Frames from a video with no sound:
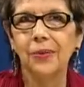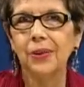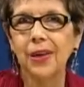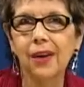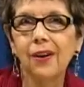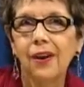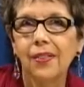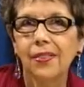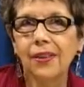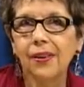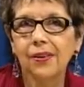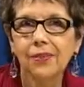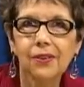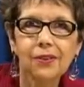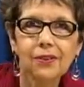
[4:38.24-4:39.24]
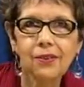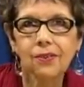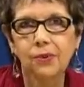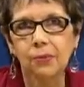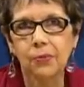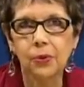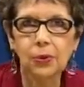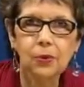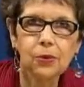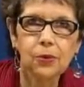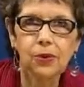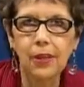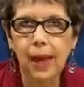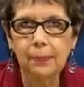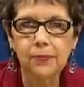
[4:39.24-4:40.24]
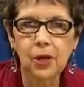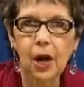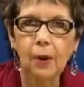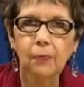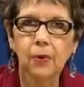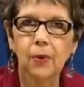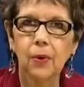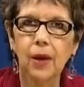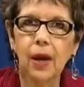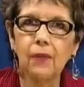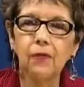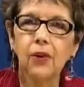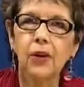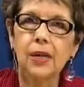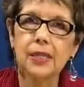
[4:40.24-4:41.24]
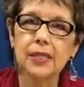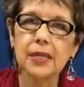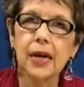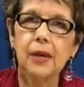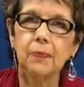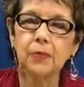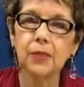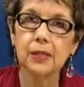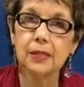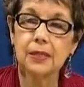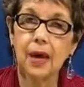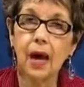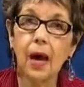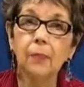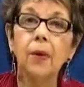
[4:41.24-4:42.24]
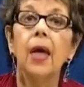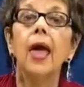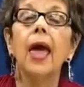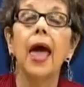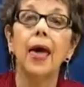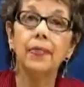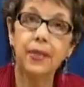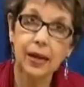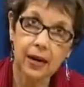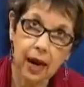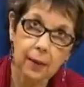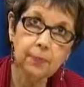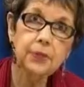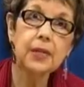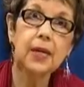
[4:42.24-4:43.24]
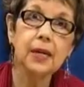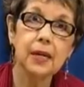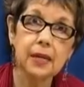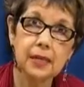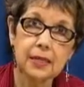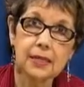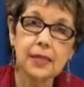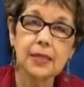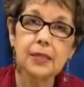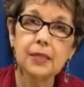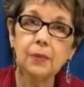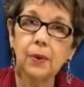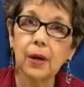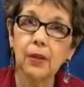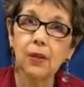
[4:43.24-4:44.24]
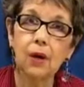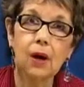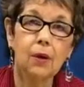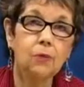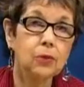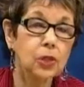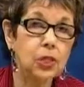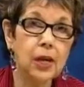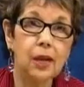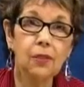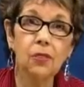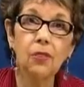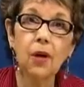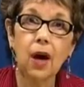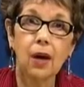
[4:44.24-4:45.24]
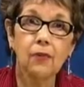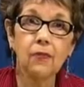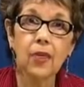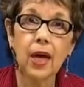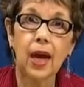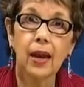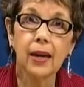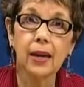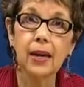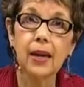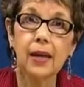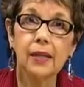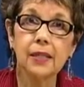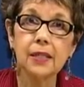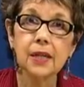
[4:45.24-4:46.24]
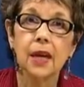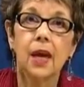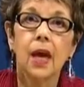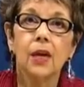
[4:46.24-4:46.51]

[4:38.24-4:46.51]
get on their little computer or laptop or whatever and type this up and then update it as things went along. Well, she hadn't thought of that, and,